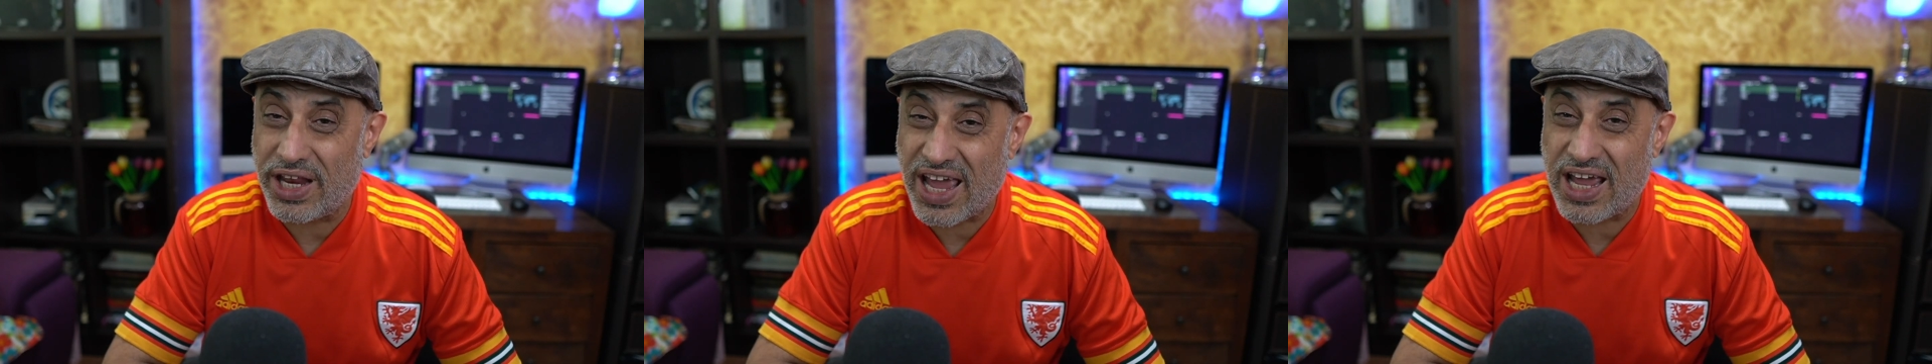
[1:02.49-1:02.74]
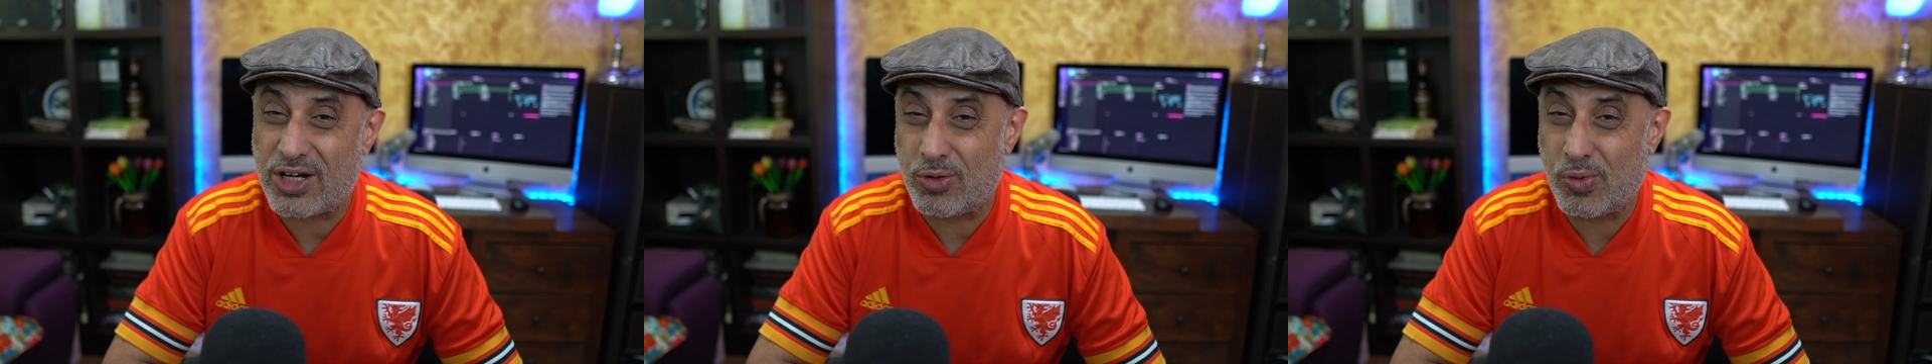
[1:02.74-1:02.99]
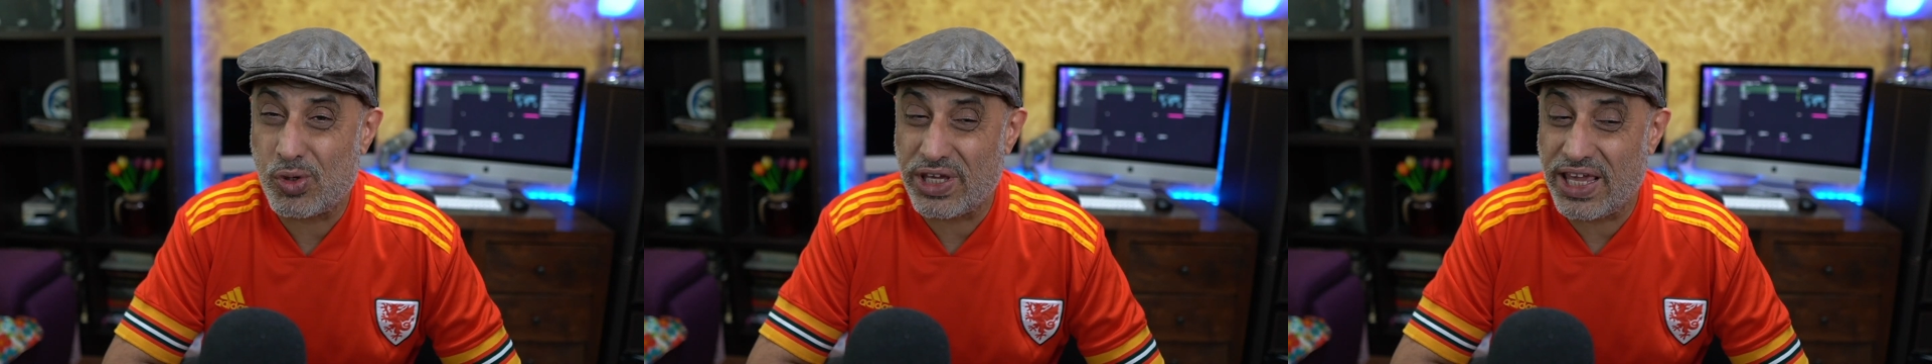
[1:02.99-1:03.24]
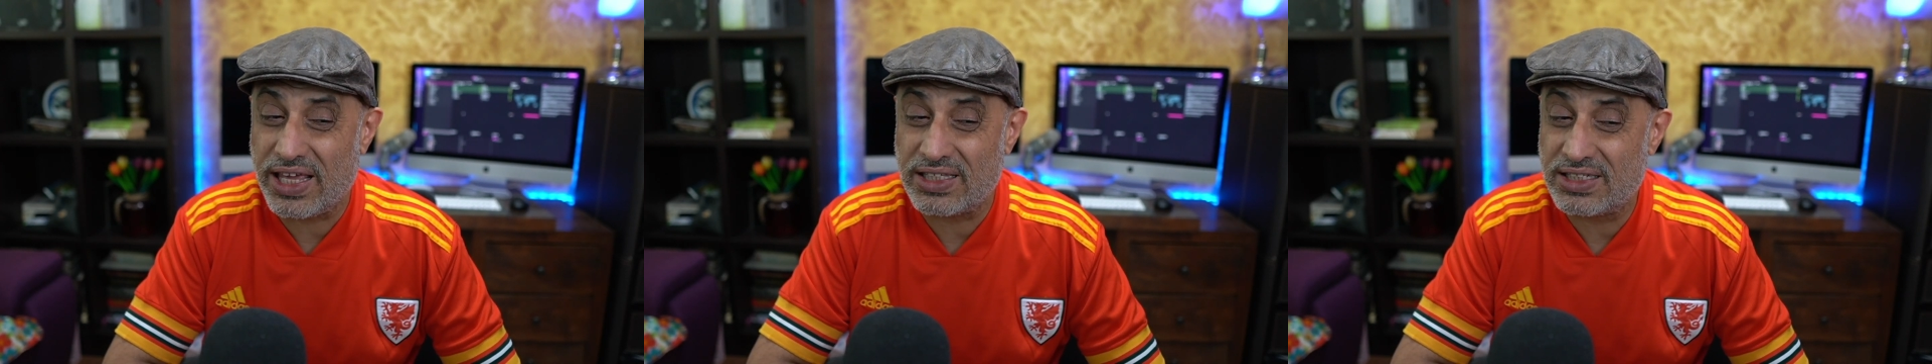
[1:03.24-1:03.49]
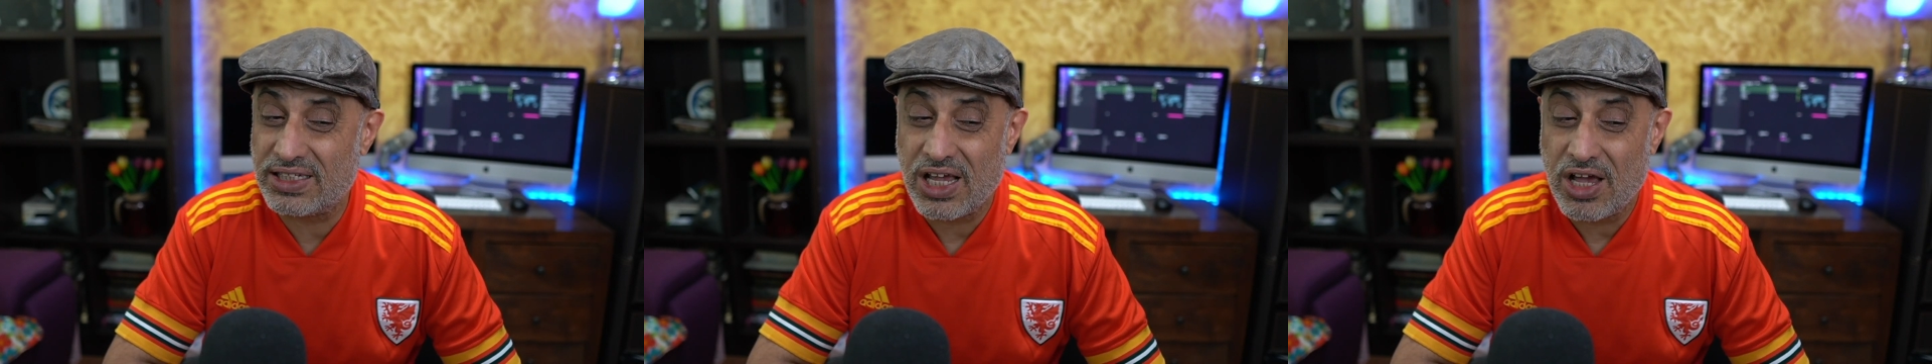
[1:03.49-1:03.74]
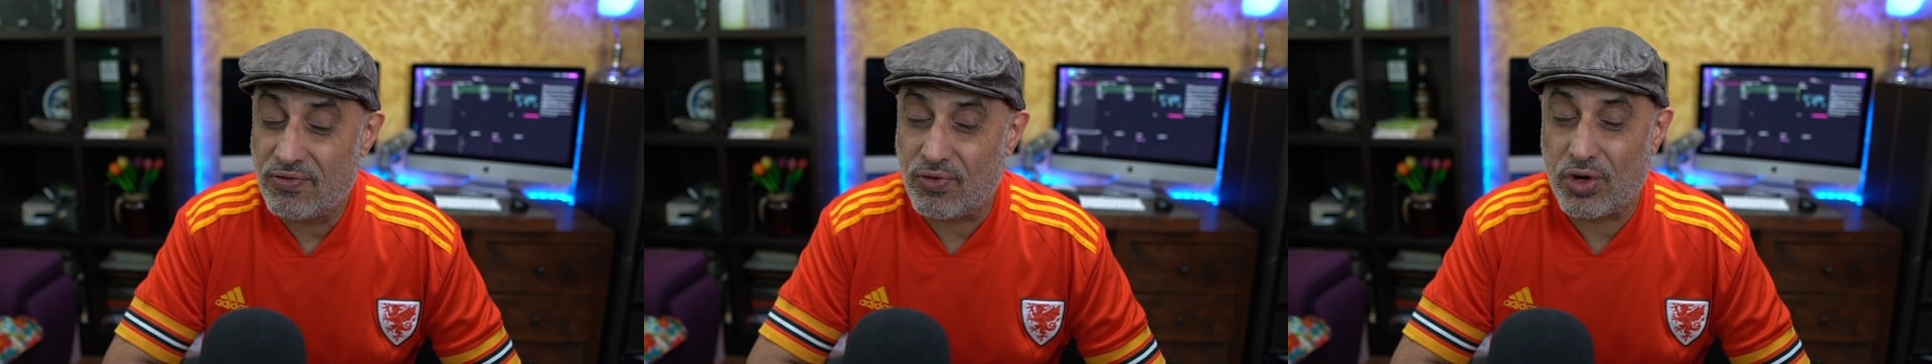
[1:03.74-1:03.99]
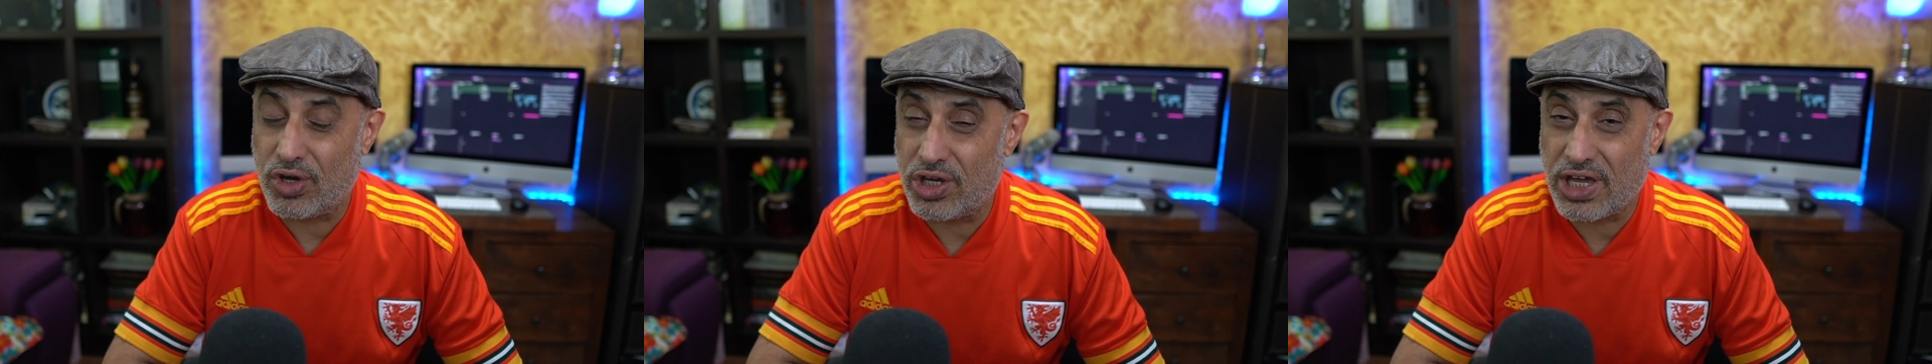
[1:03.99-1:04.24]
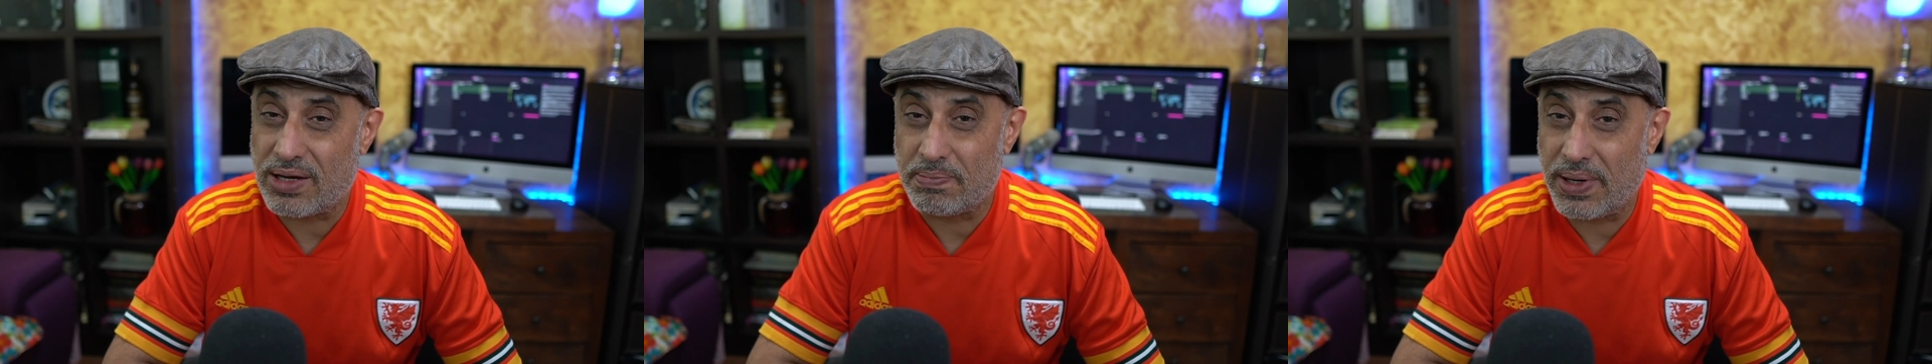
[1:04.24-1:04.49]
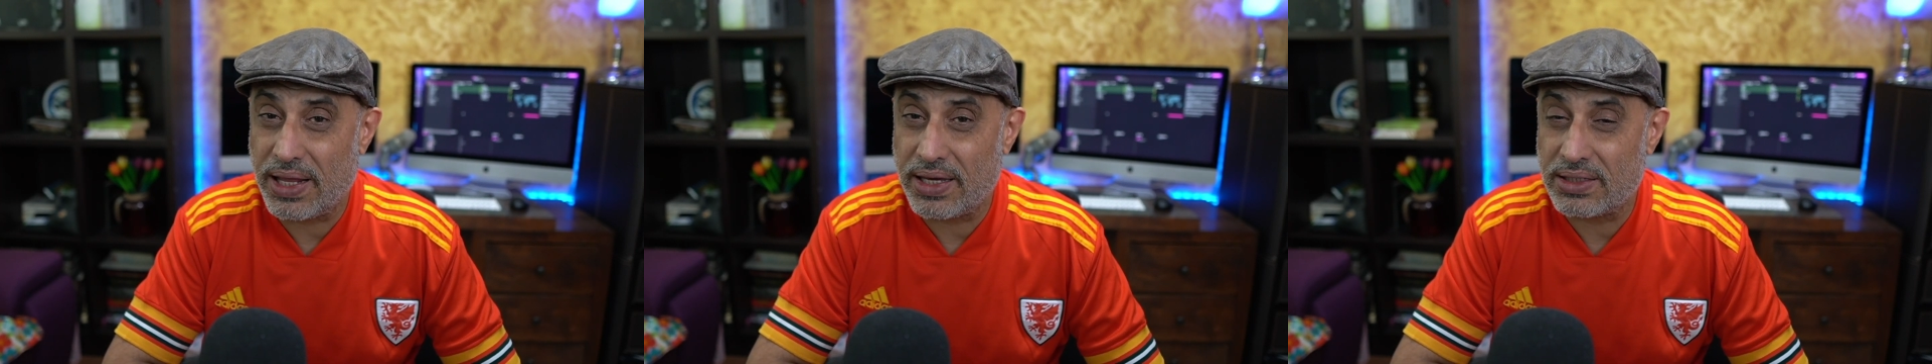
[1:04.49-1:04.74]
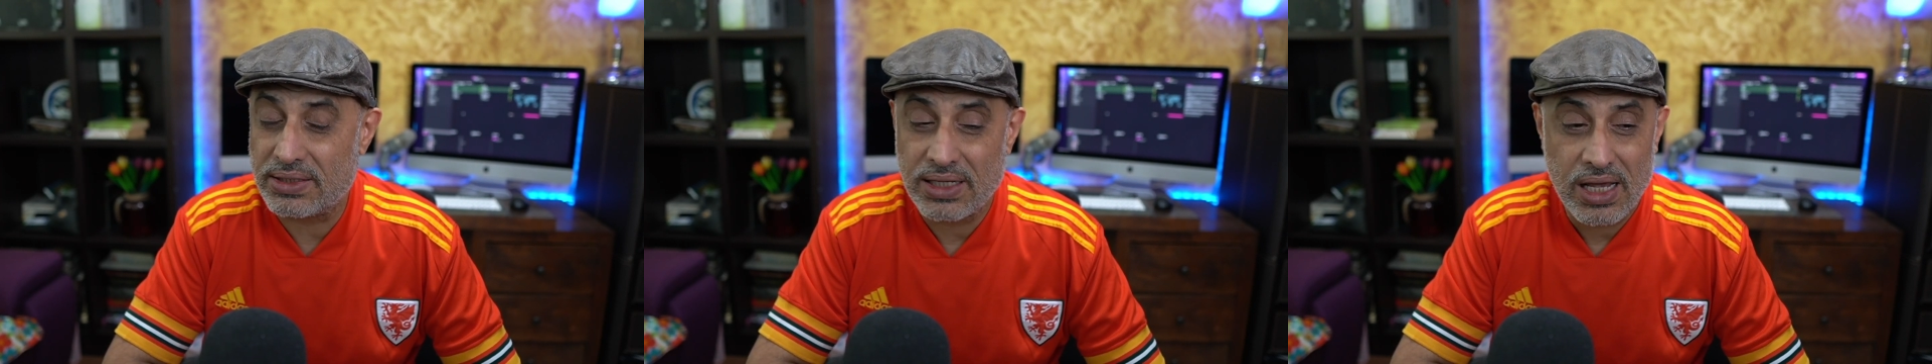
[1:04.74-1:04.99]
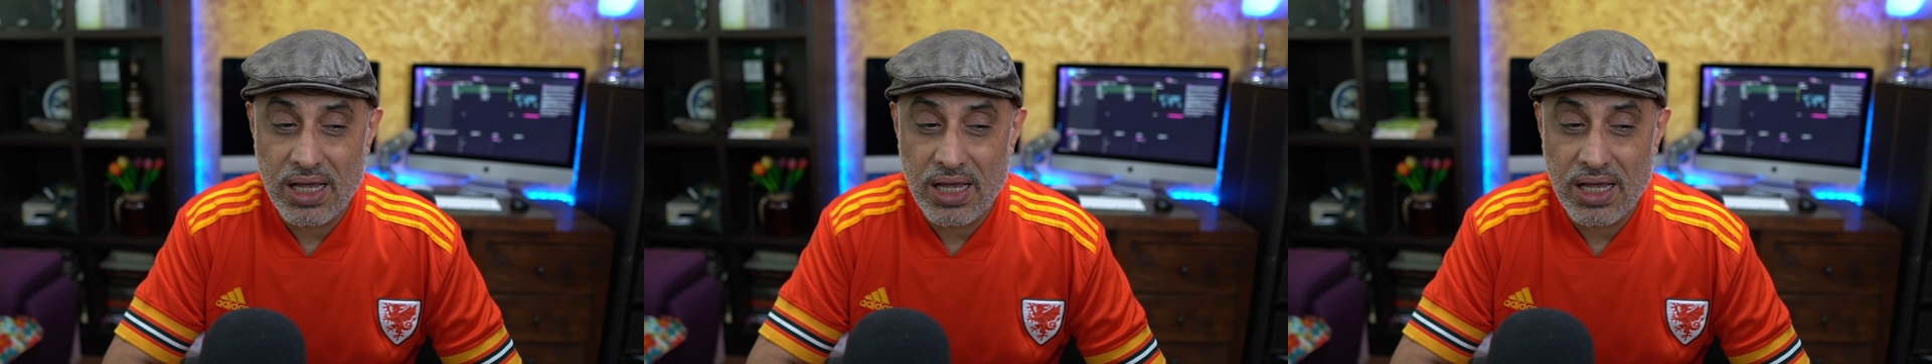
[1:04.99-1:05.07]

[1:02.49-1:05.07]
attribute gains for your young players.